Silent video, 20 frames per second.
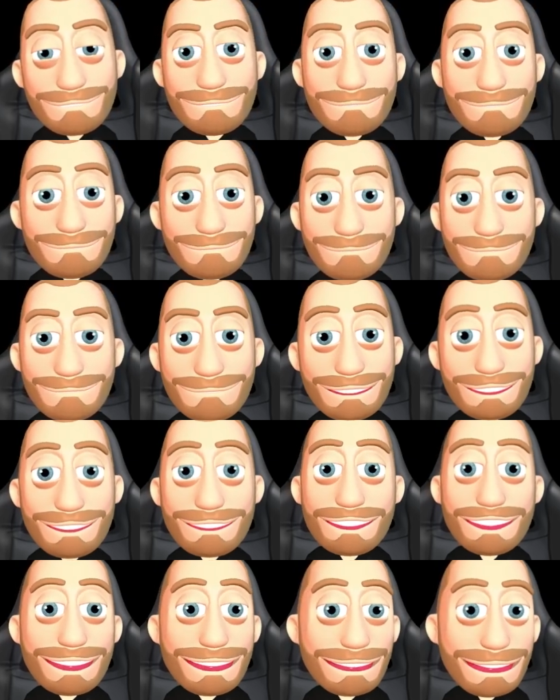start
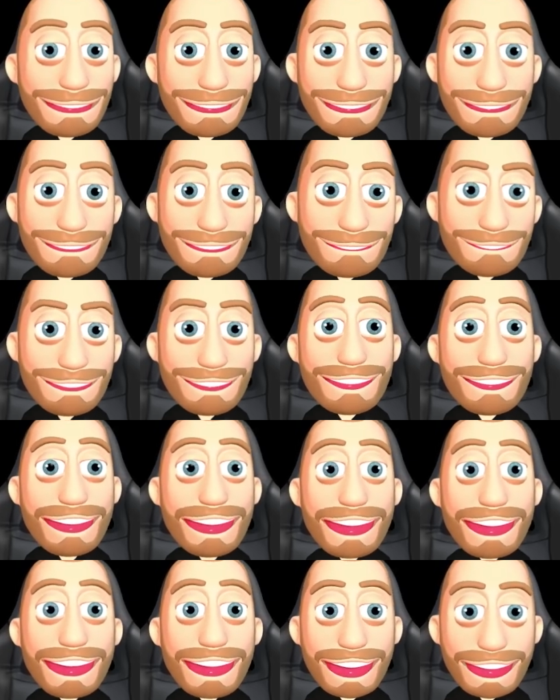saying it. I
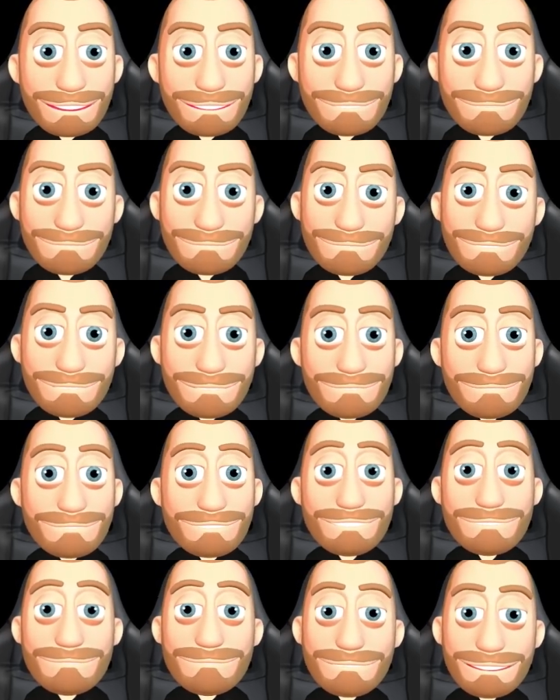know
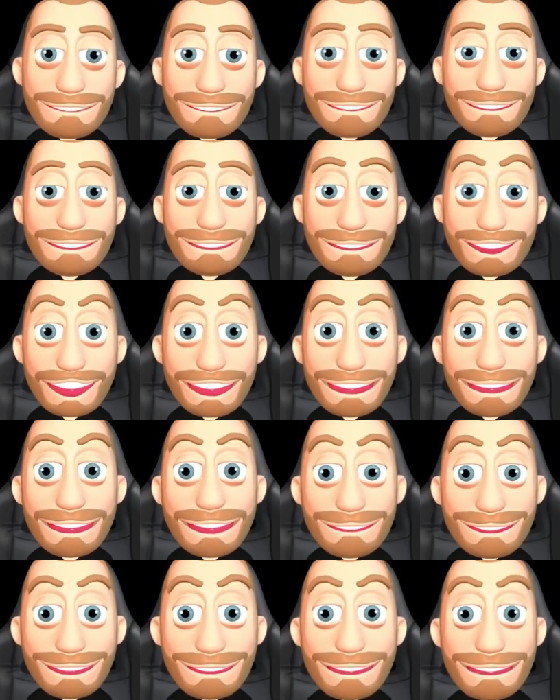governance is long to
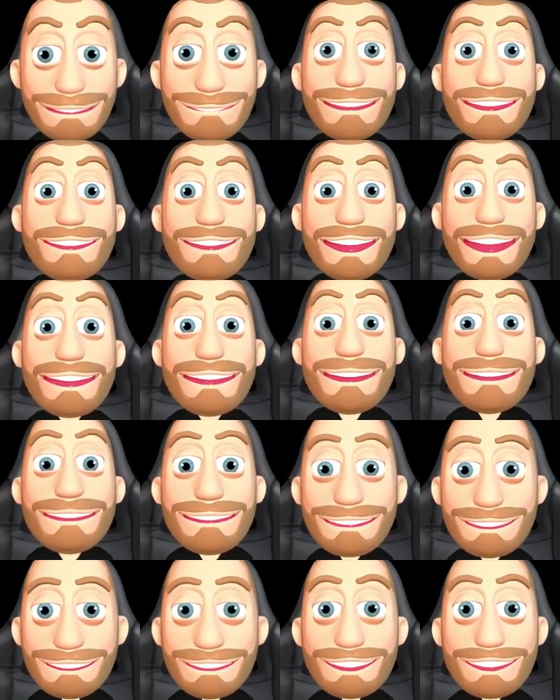type out, and I
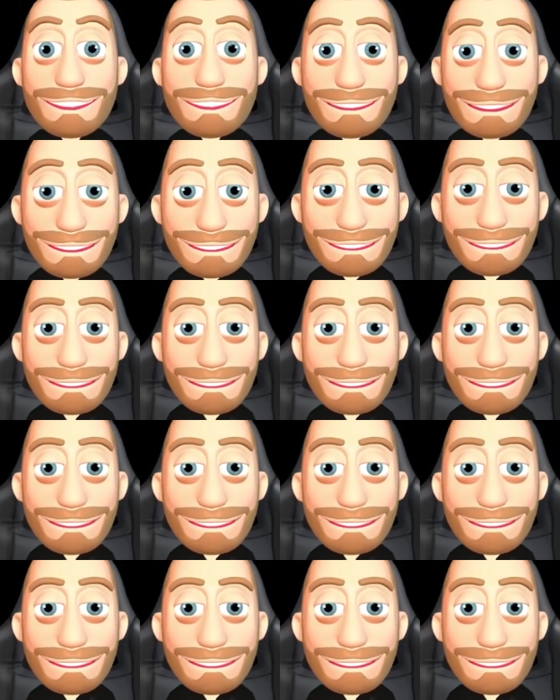assure you that this